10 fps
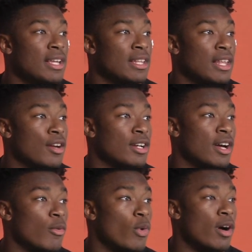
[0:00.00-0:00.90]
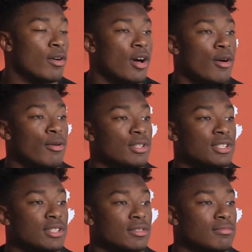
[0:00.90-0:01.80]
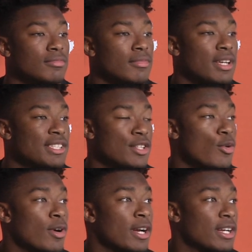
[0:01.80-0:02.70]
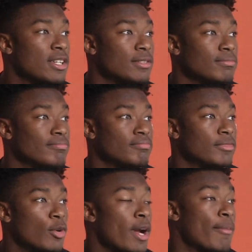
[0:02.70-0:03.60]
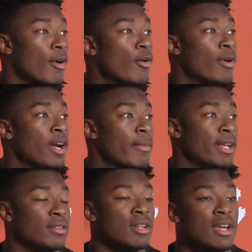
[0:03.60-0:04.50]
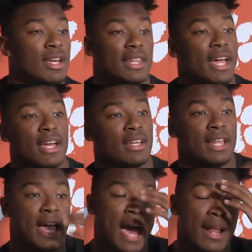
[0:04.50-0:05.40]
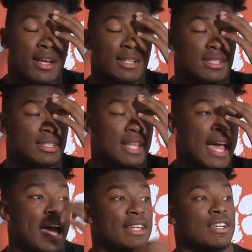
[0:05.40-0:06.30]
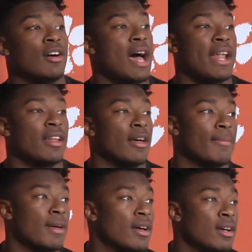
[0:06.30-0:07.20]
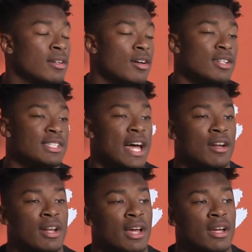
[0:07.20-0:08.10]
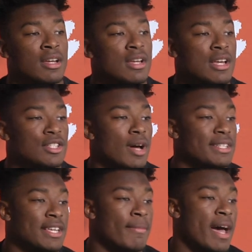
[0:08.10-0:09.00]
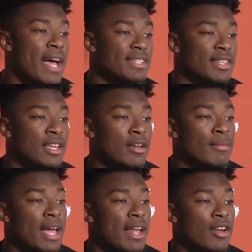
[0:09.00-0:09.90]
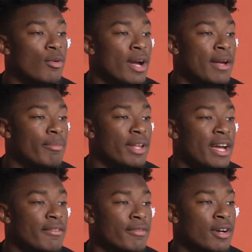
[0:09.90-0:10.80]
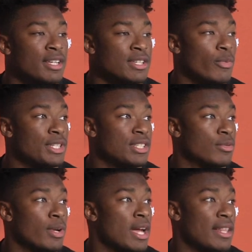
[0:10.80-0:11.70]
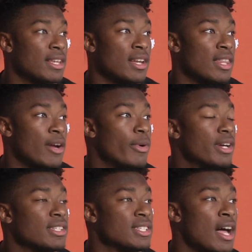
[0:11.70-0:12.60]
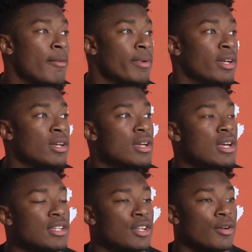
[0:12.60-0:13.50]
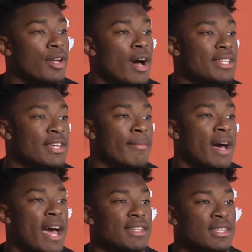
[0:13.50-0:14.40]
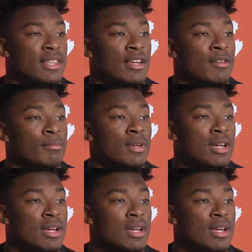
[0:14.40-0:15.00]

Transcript: they're a well coached, historic, great program, and they they had us they had us all hatted up uh, on Saturday. So I tip my hat to them. They had a great plan for us, and we just we at the end of the day we couldn't stop it. So you know I tip my hat to them.